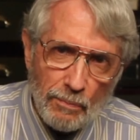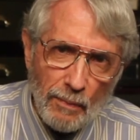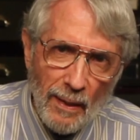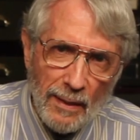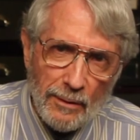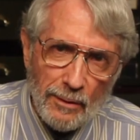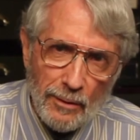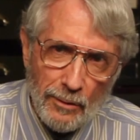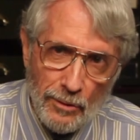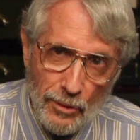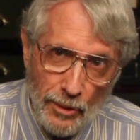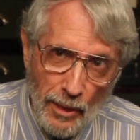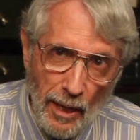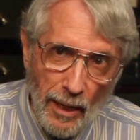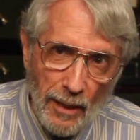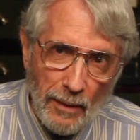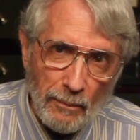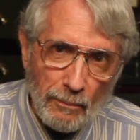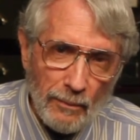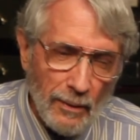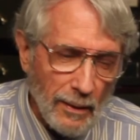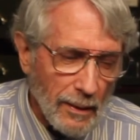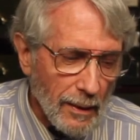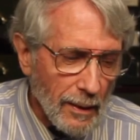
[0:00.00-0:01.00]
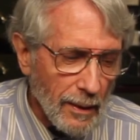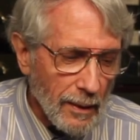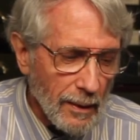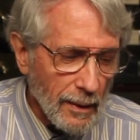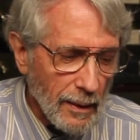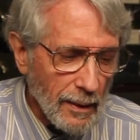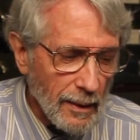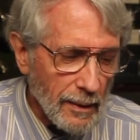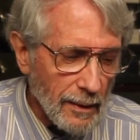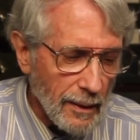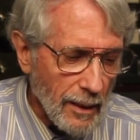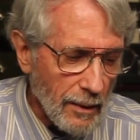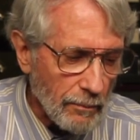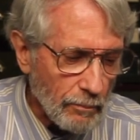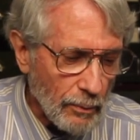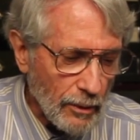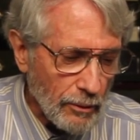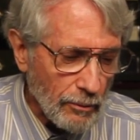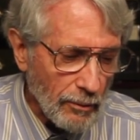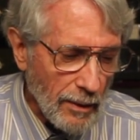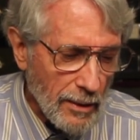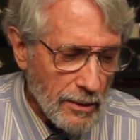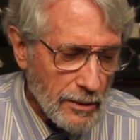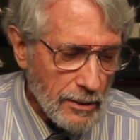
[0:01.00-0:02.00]
by their shape, uh, had
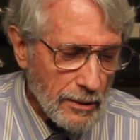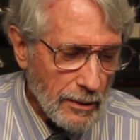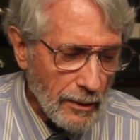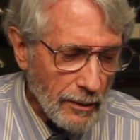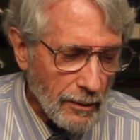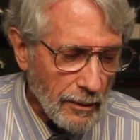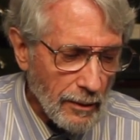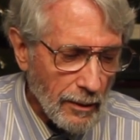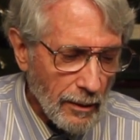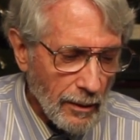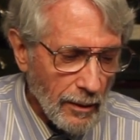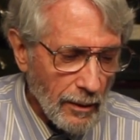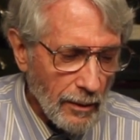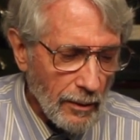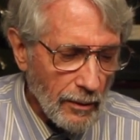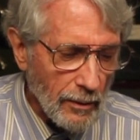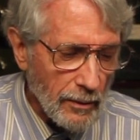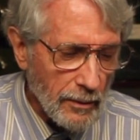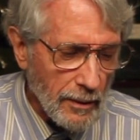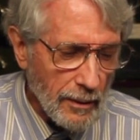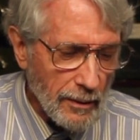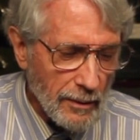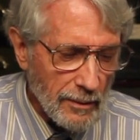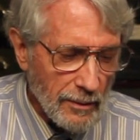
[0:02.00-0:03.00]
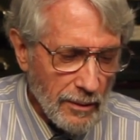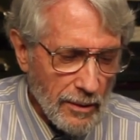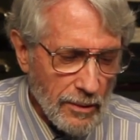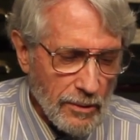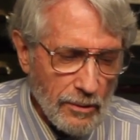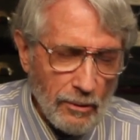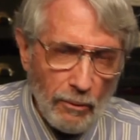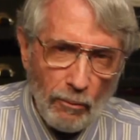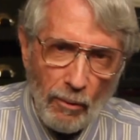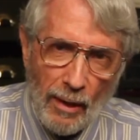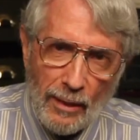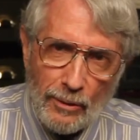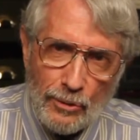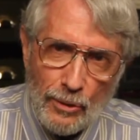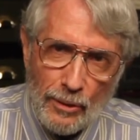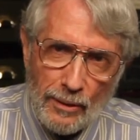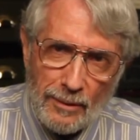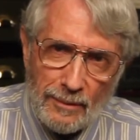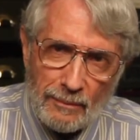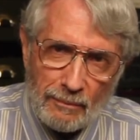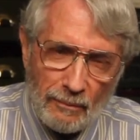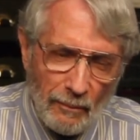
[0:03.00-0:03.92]
progressed along here in this direction.